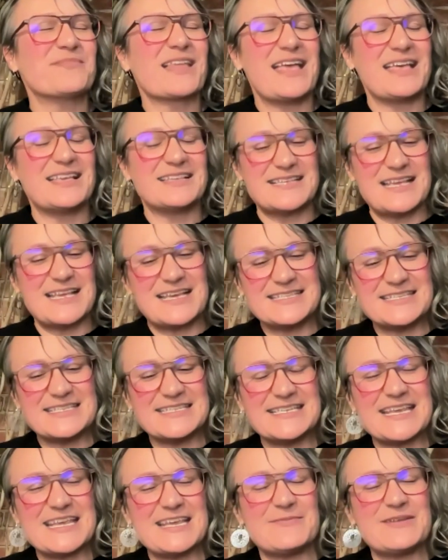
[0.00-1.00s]
as a
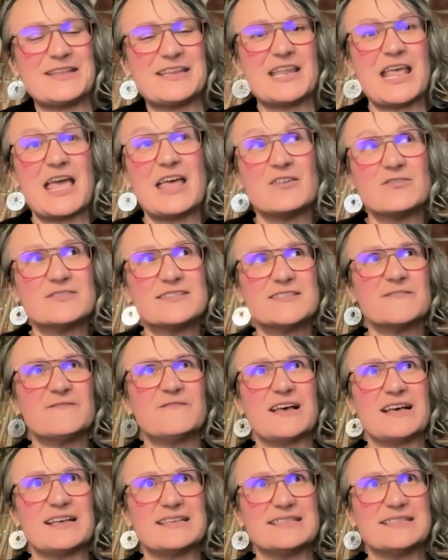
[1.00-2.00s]
team, and also
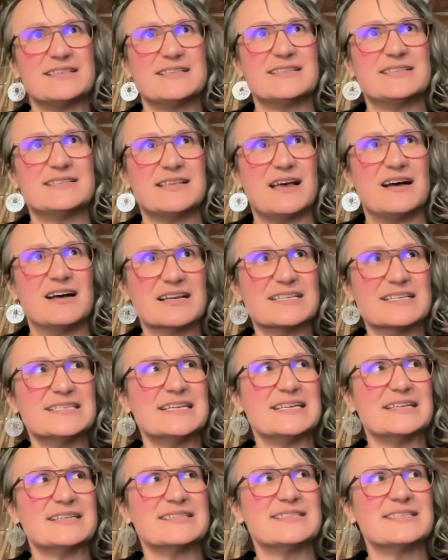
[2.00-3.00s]
for us as
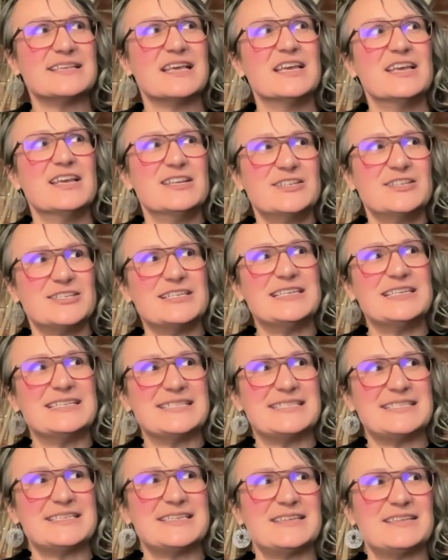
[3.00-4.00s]
architects to
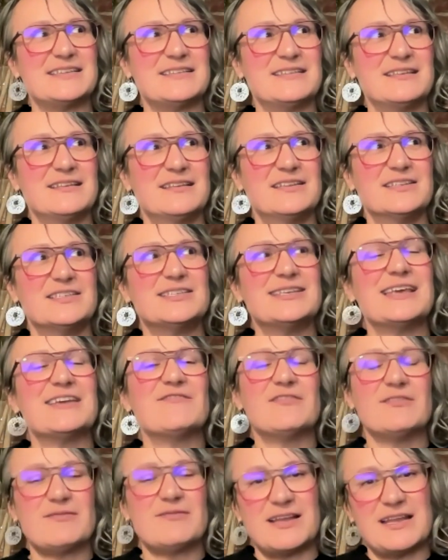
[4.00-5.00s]
listen to
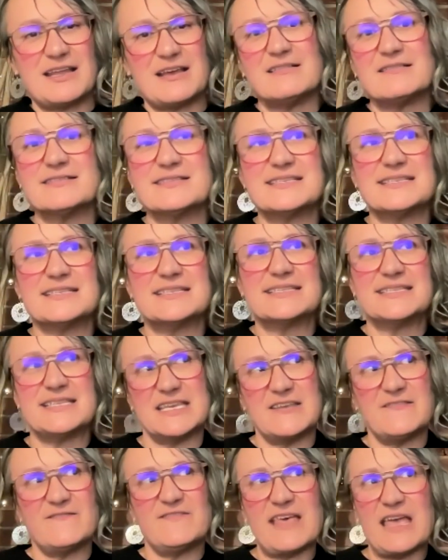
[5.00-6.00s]
everyone else and
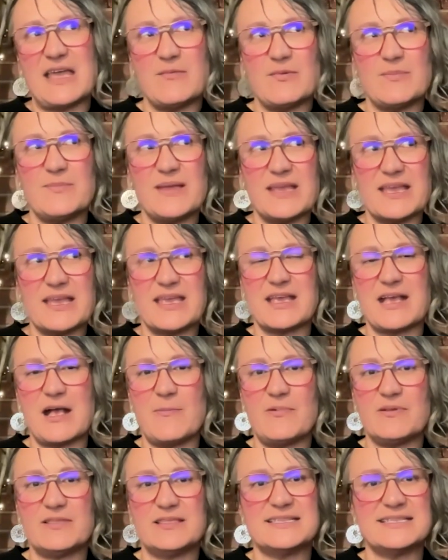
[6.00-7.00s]
see if they were picking
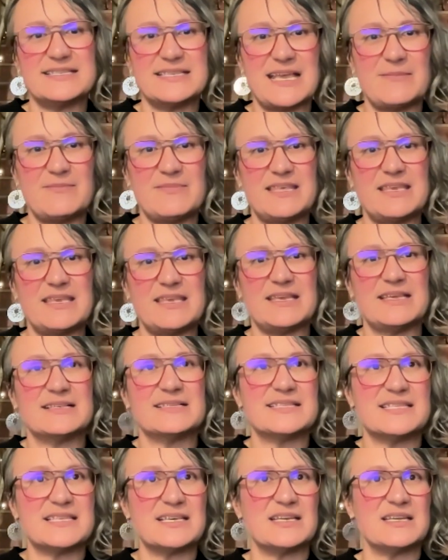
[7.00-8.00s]
up on the same
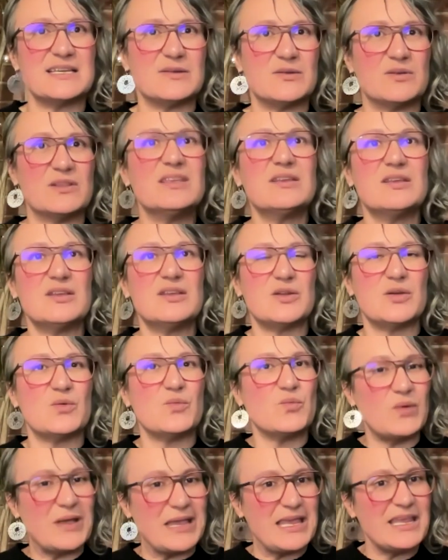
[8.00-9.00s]
things that
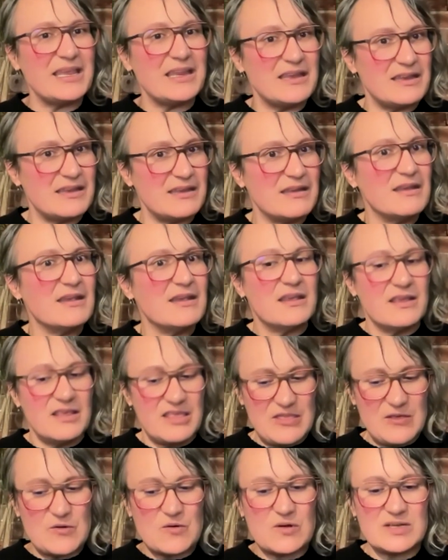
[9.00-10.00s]
we'd
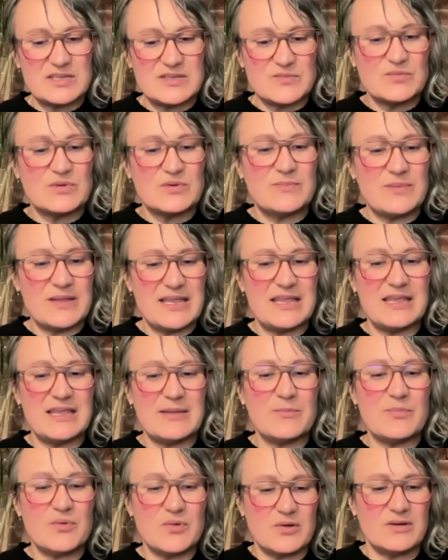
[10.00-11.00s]
thought would be
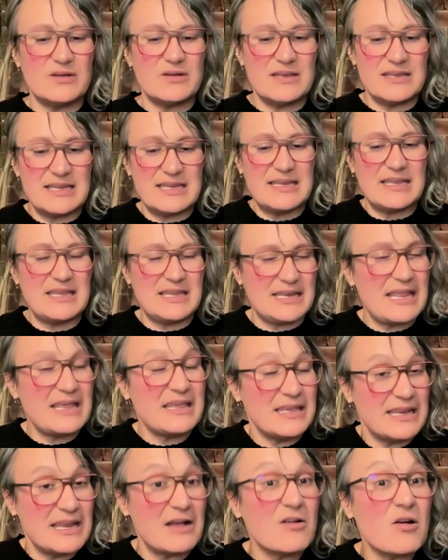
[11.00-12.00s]
important
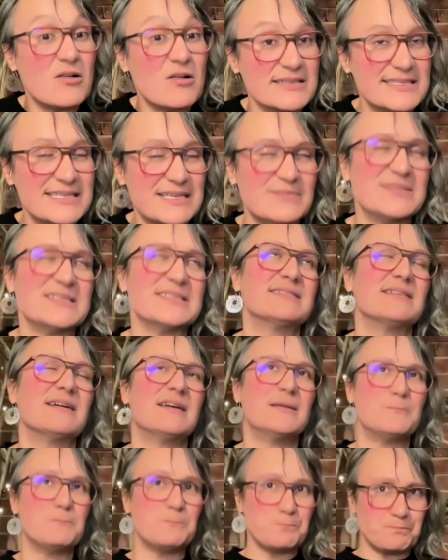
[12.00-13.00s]
in our concept
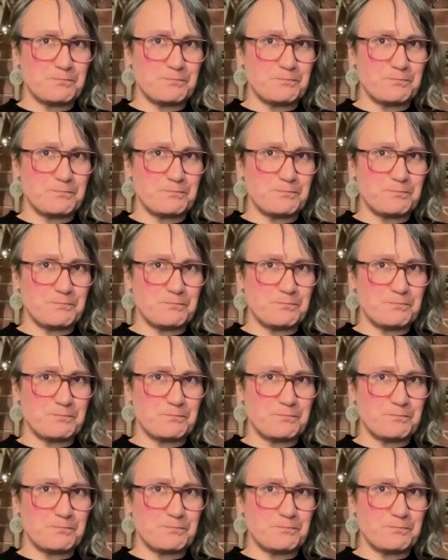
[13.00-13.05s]
design.